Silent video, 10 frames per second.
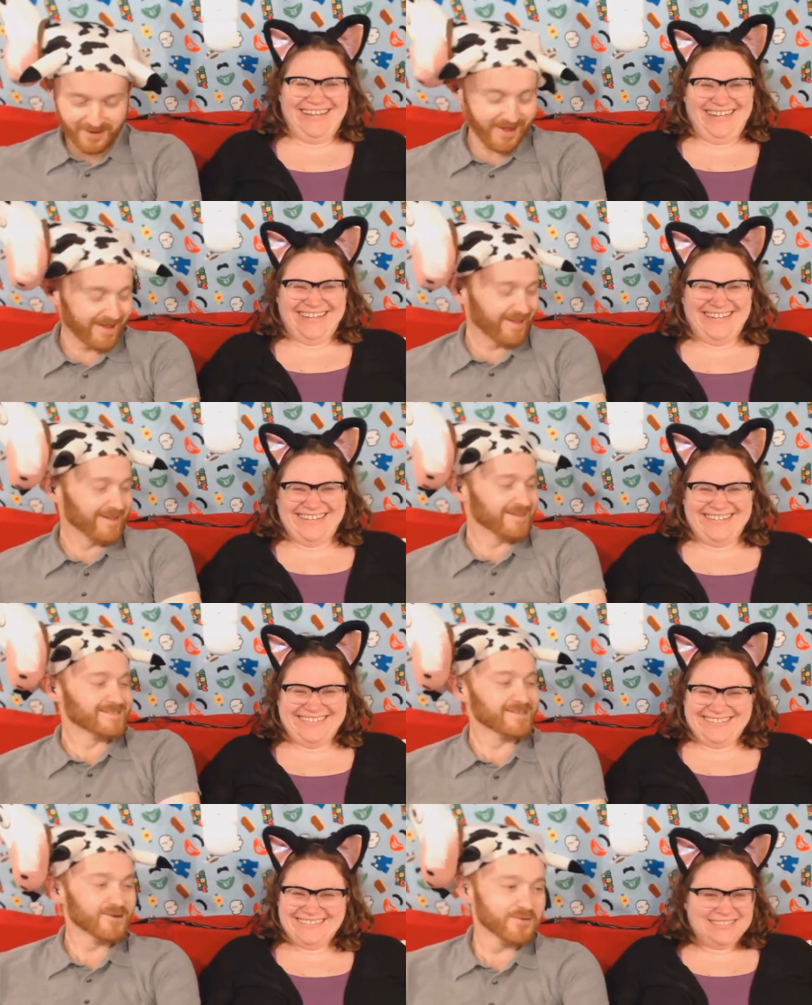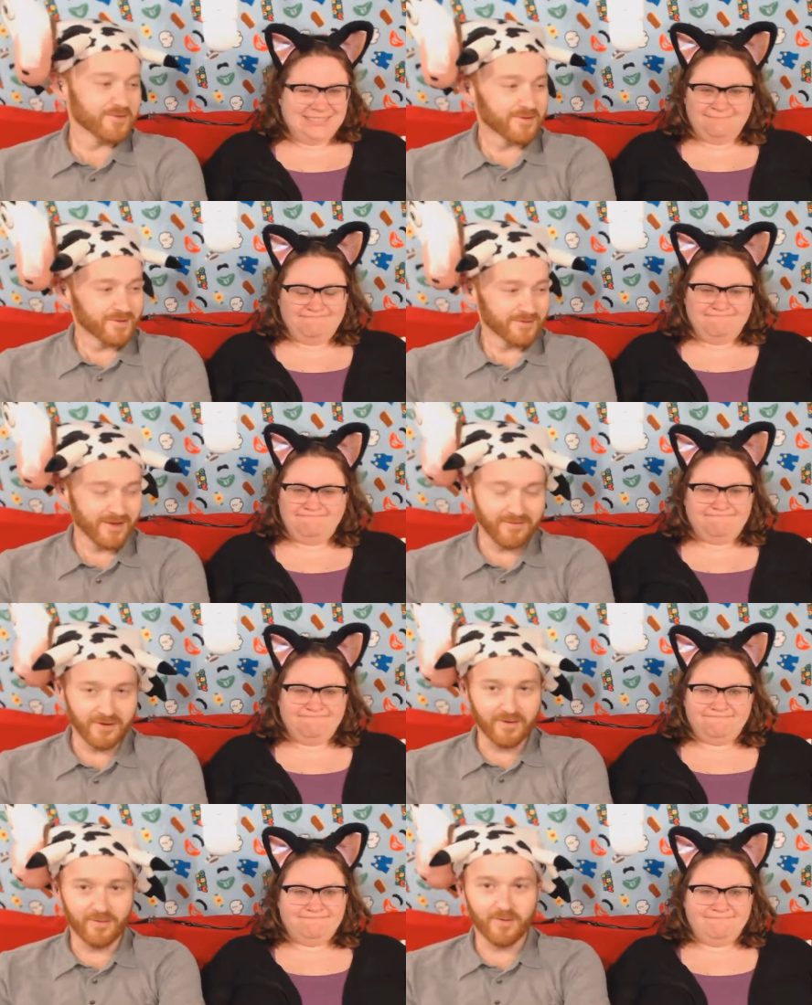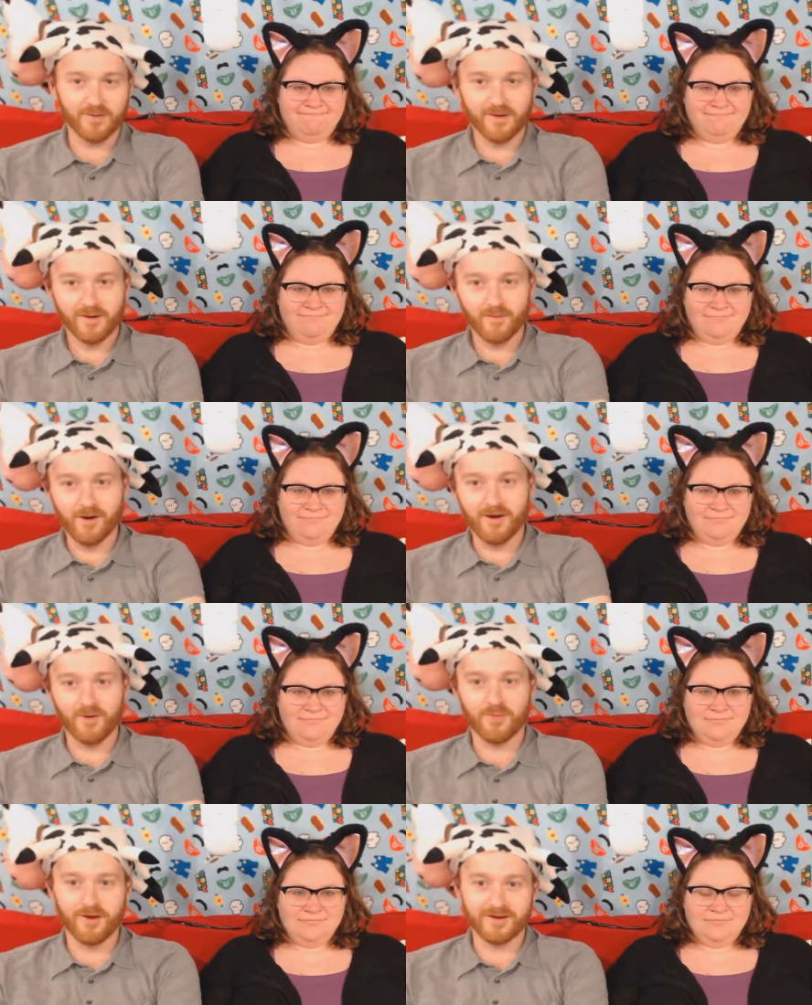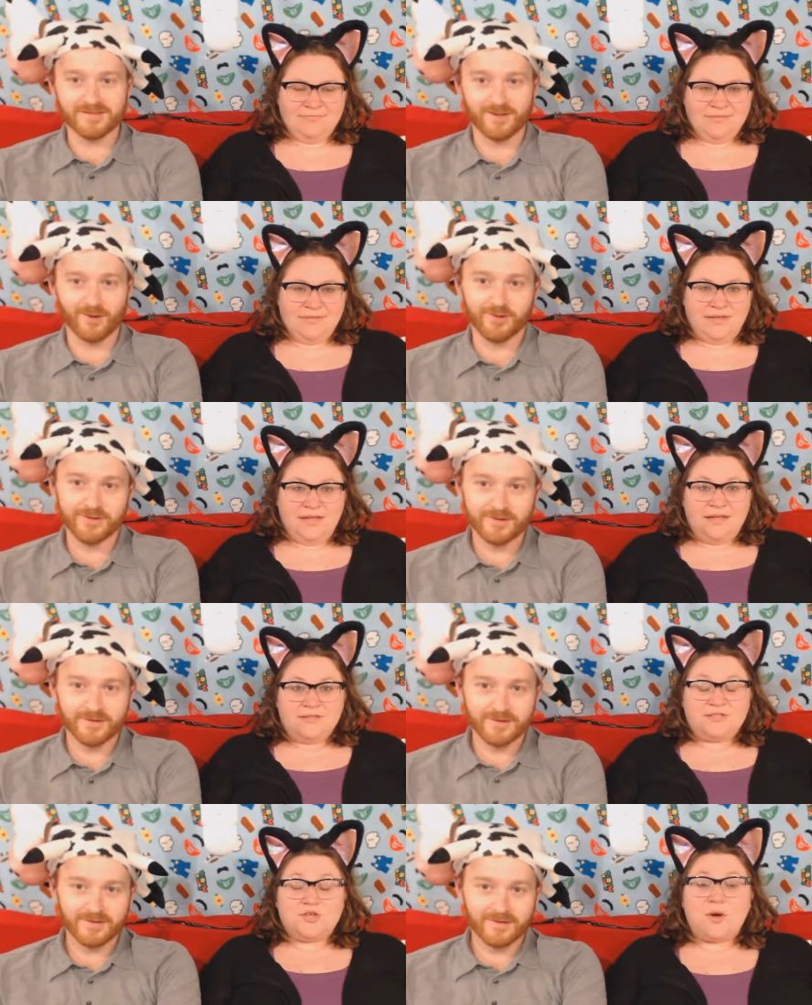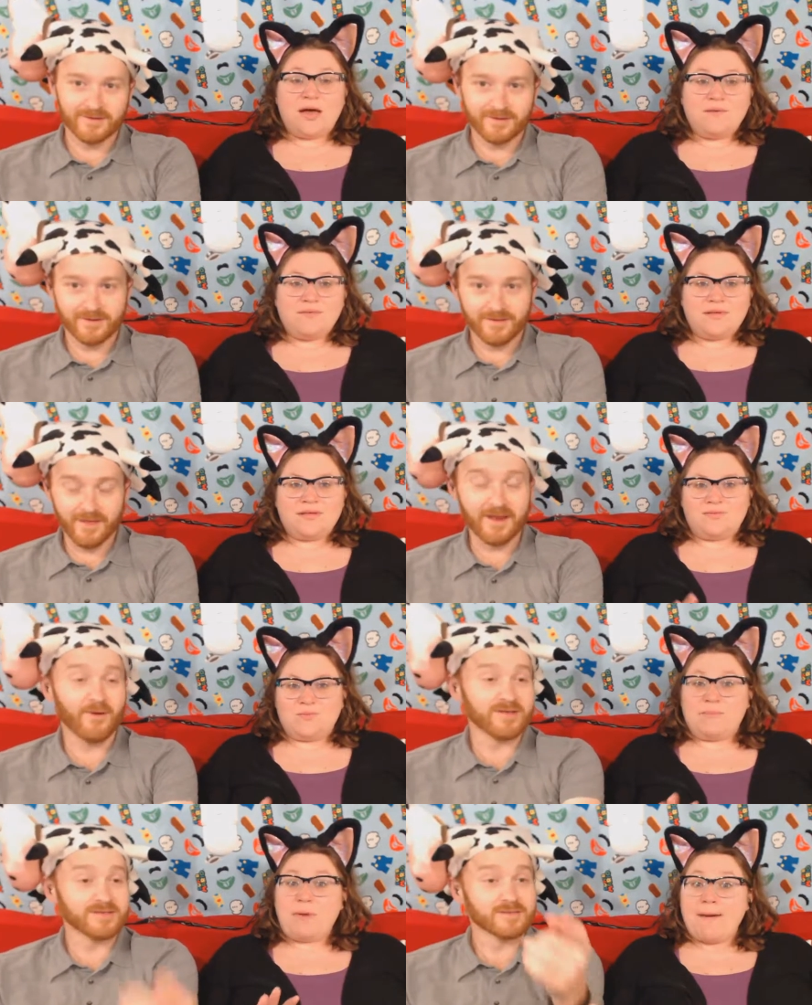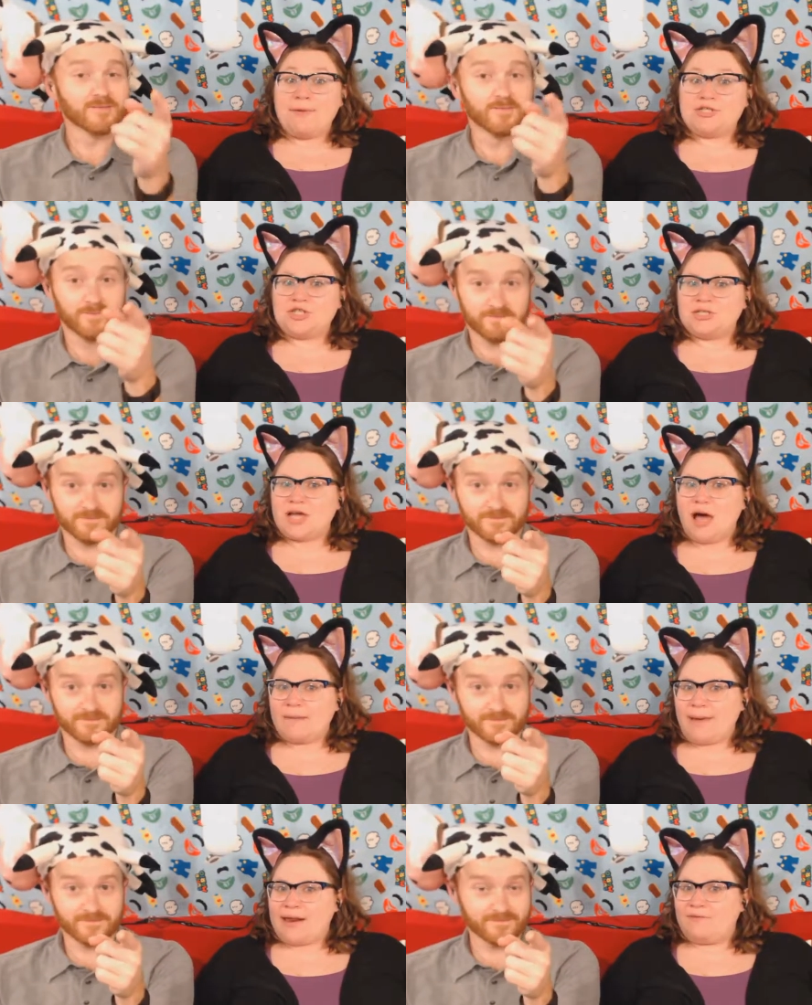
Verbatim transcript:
Speaker 1: we gotta clean it soon. We have another Mario party soon. So Anyways. We probably
Speaker 2: shouldn't talk about it